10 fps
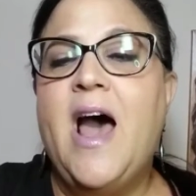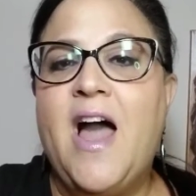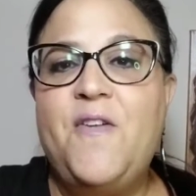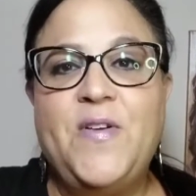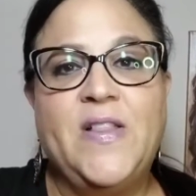
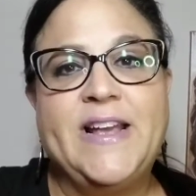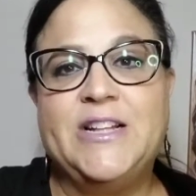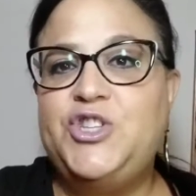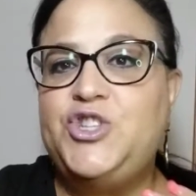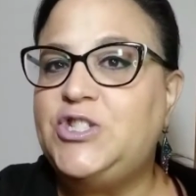I feel like
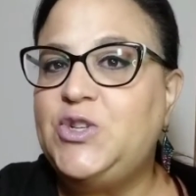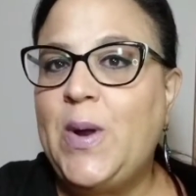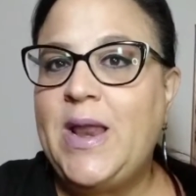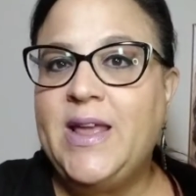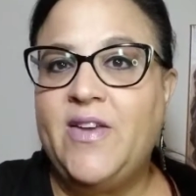it's just a
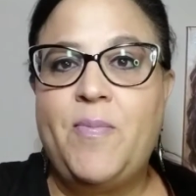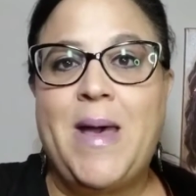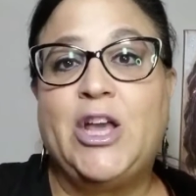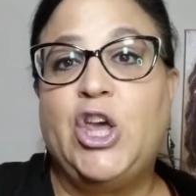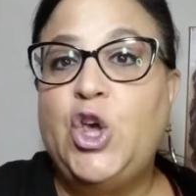way to give
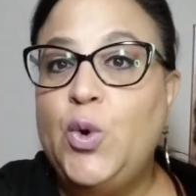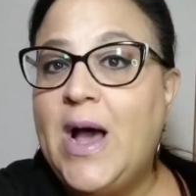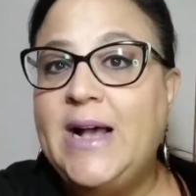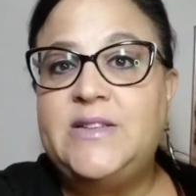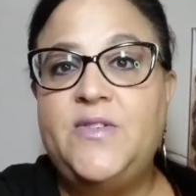back. You
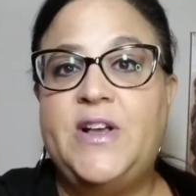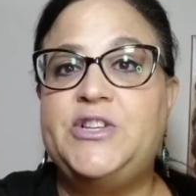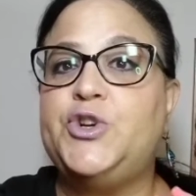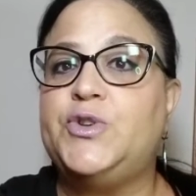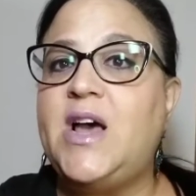guys
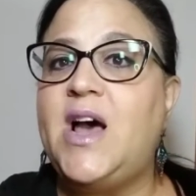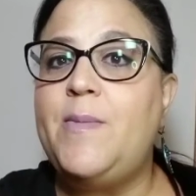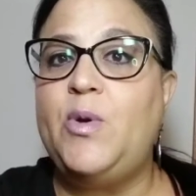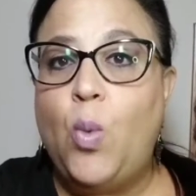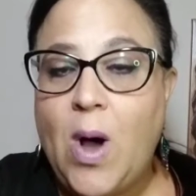invest your
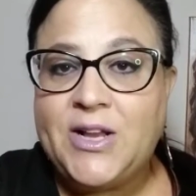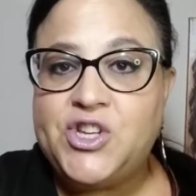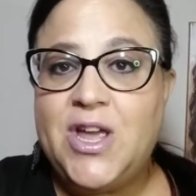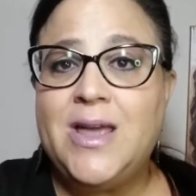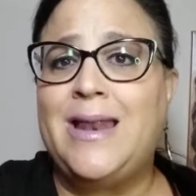time in
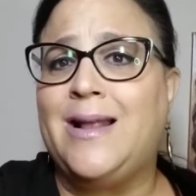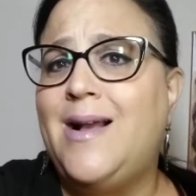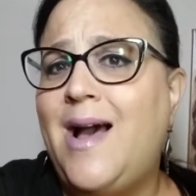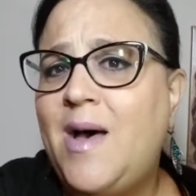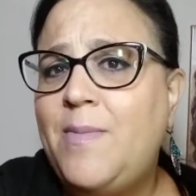watching and
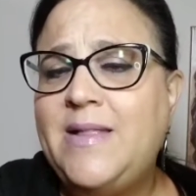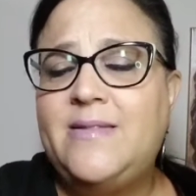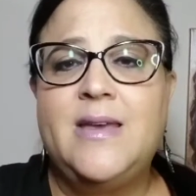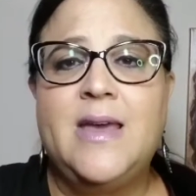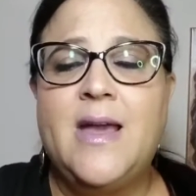
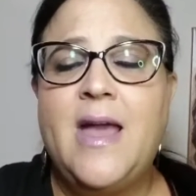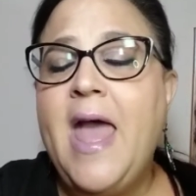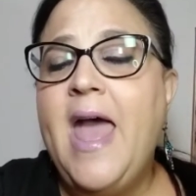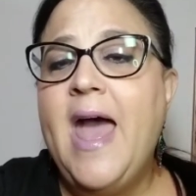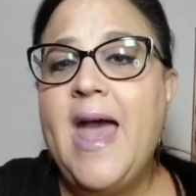commenting.
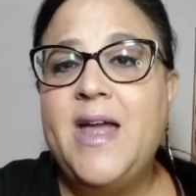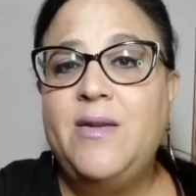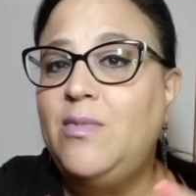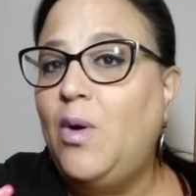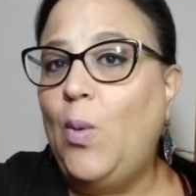
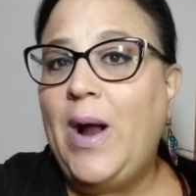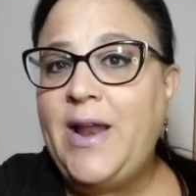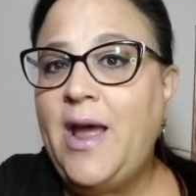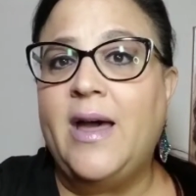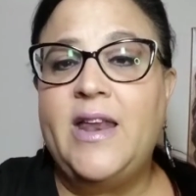And why
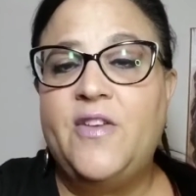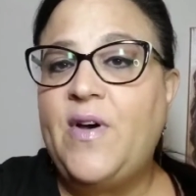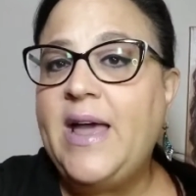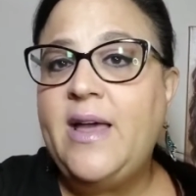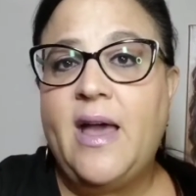not? If
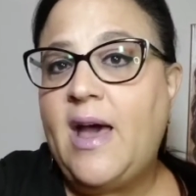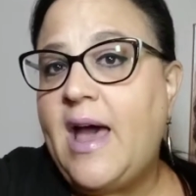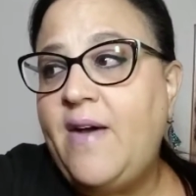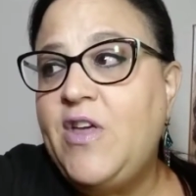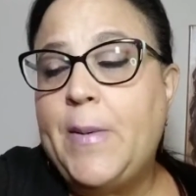I,
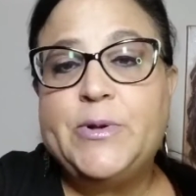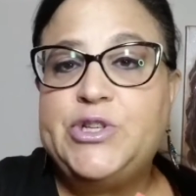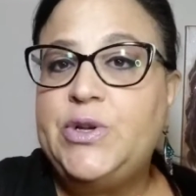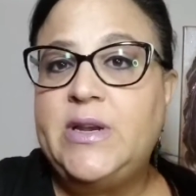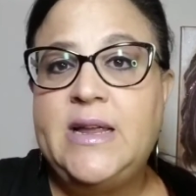have the
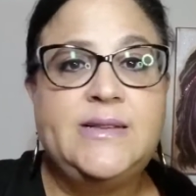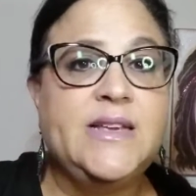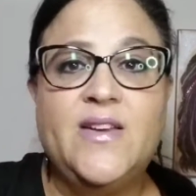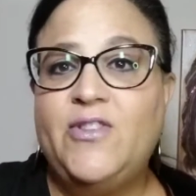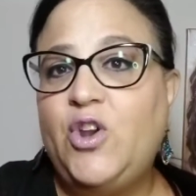opportunity
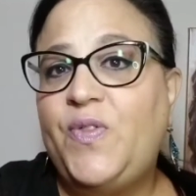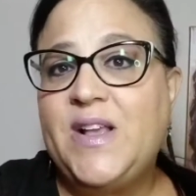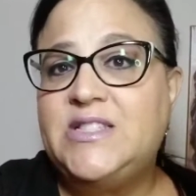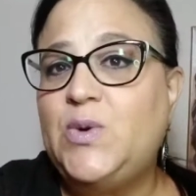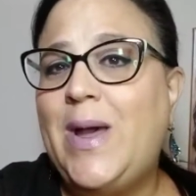to give little
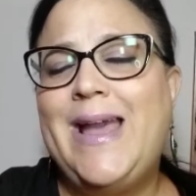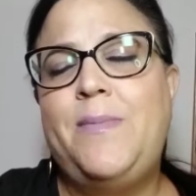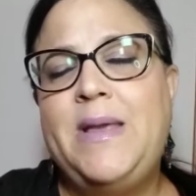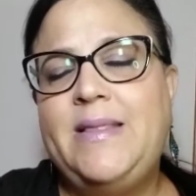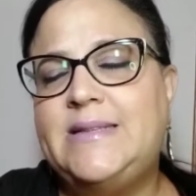things away,
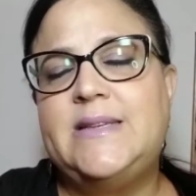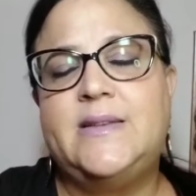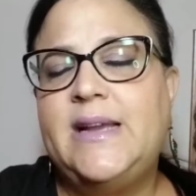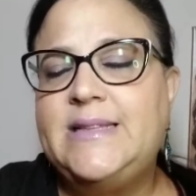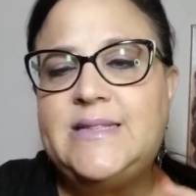I mean,
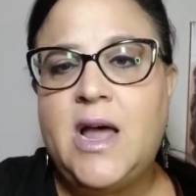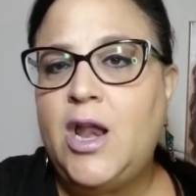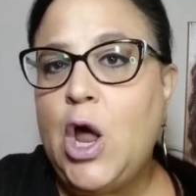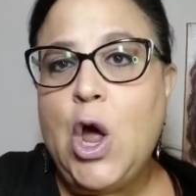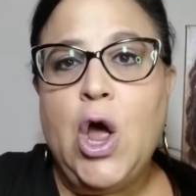listen, it's
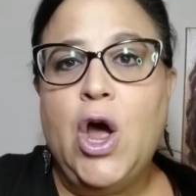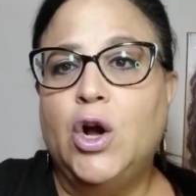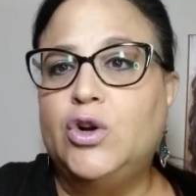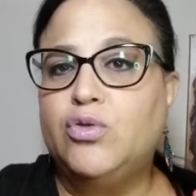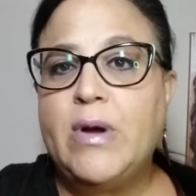not
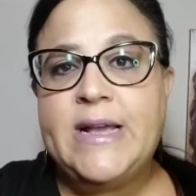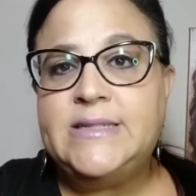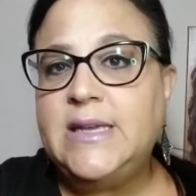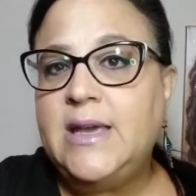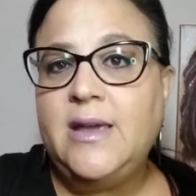
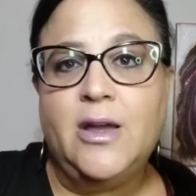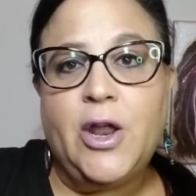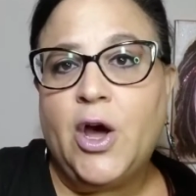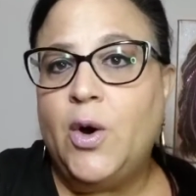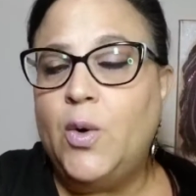crazy, you
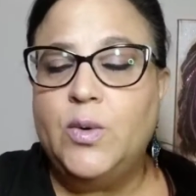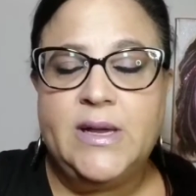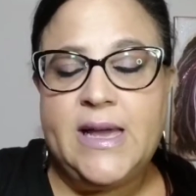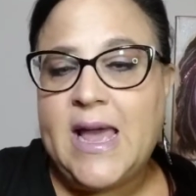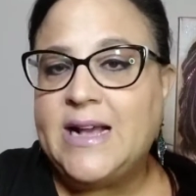know,
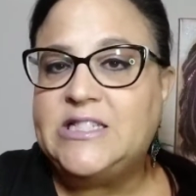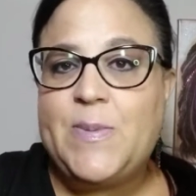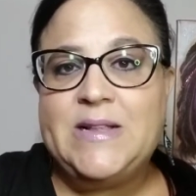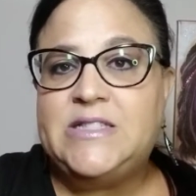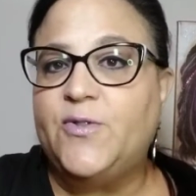
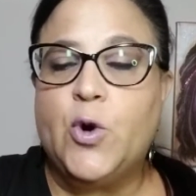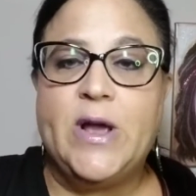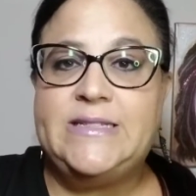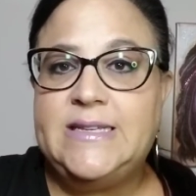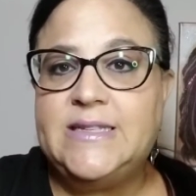expensive,
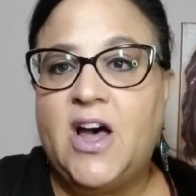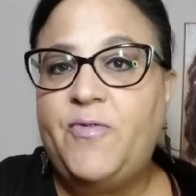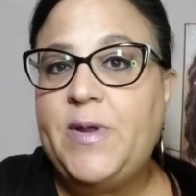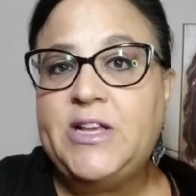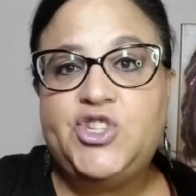crazy
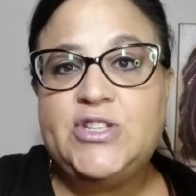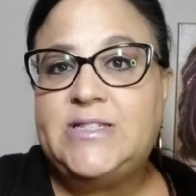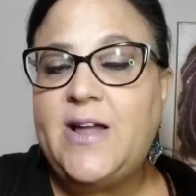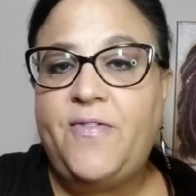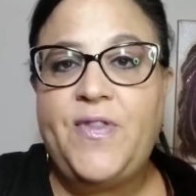stuff, but it's just
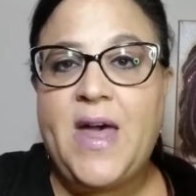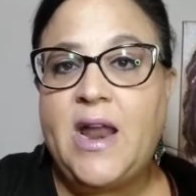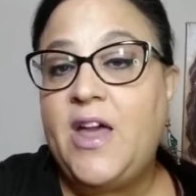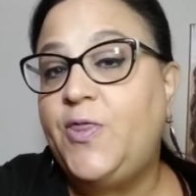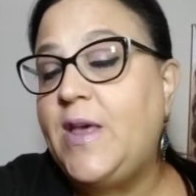stuff
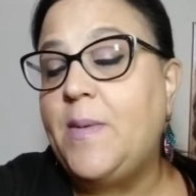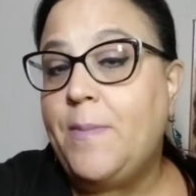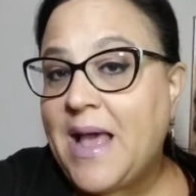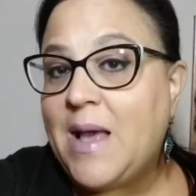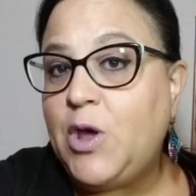that I think
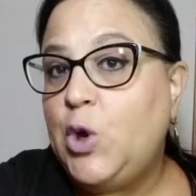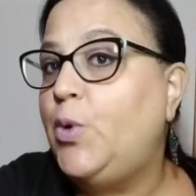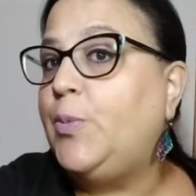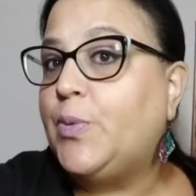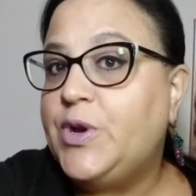maybe you
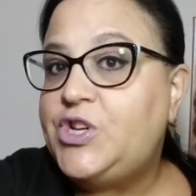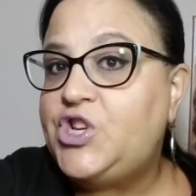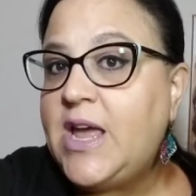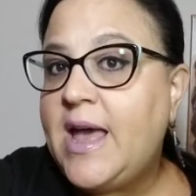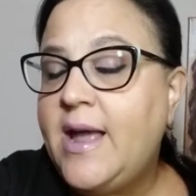would
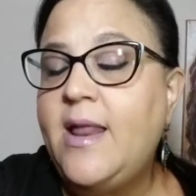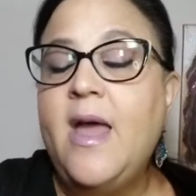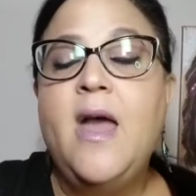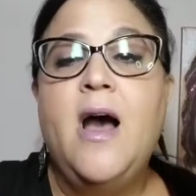appreciate.